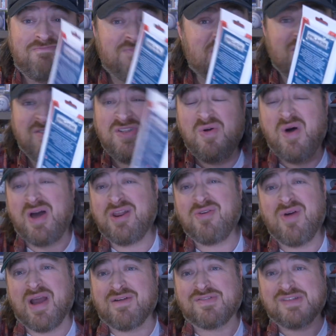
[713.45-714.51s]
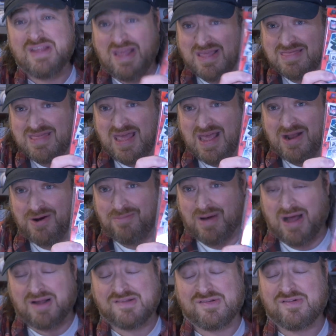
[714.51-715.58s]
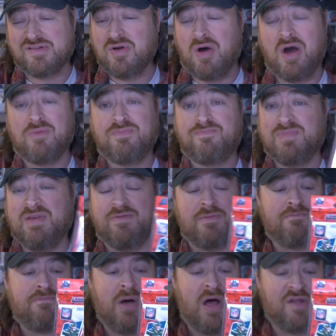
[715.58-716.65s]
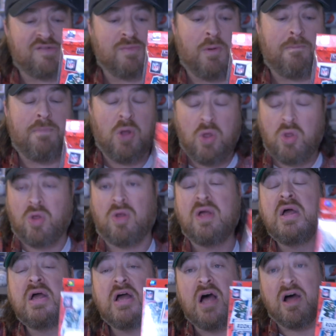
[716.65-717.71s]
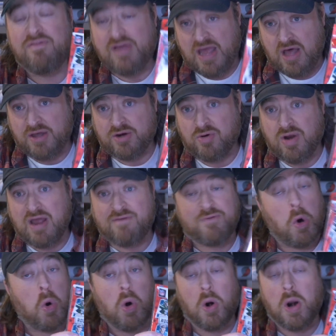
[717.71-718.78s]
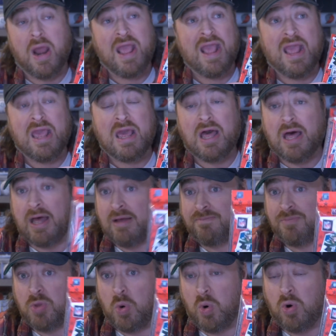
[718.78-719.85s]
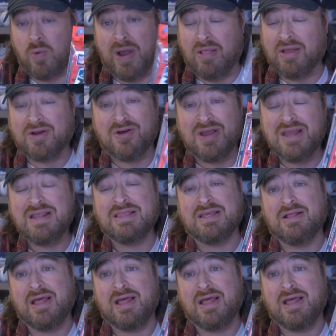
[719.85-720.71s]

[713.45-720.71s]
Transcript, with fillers: there's no autographs in the hanger box. There's no uh, even possible pull of an autograph or a uh, or a relic or anything